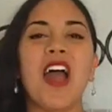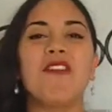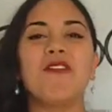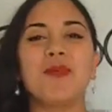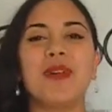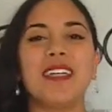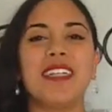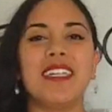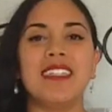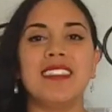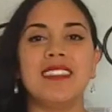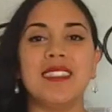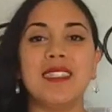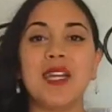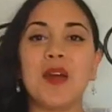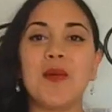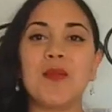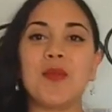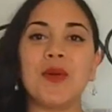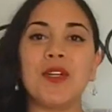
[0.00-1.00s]
Hi everybody,
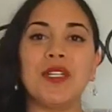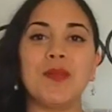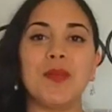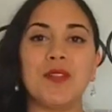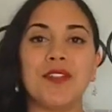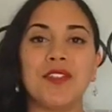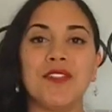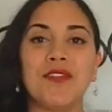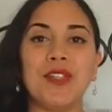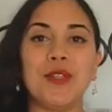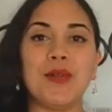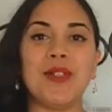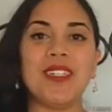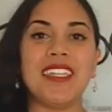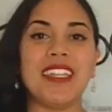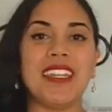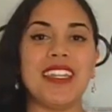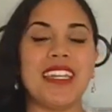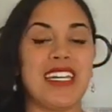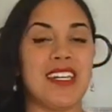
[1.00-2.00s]
today I'm going to be
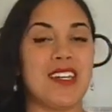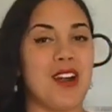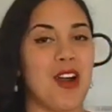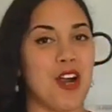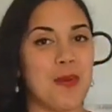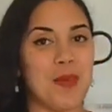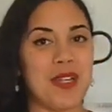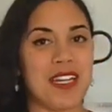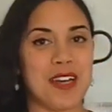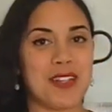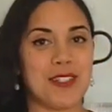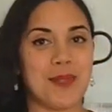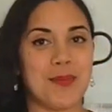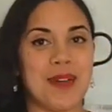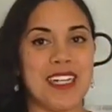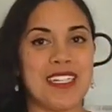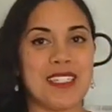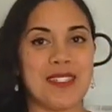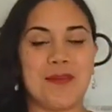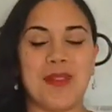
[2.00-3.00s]
reviewing the Carmen
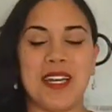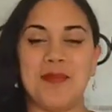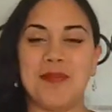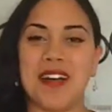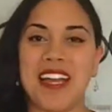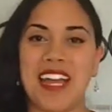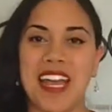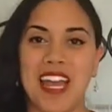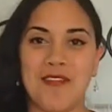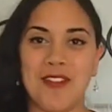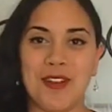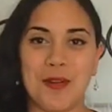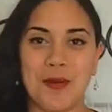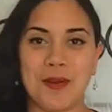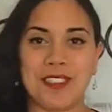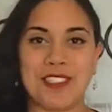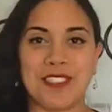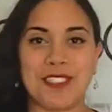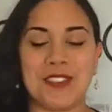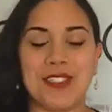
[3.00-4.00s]
underbust made by Ava
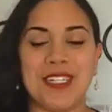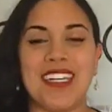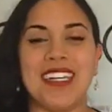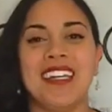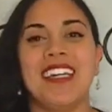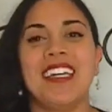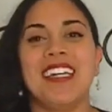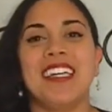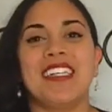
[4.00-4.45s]
Corsetry.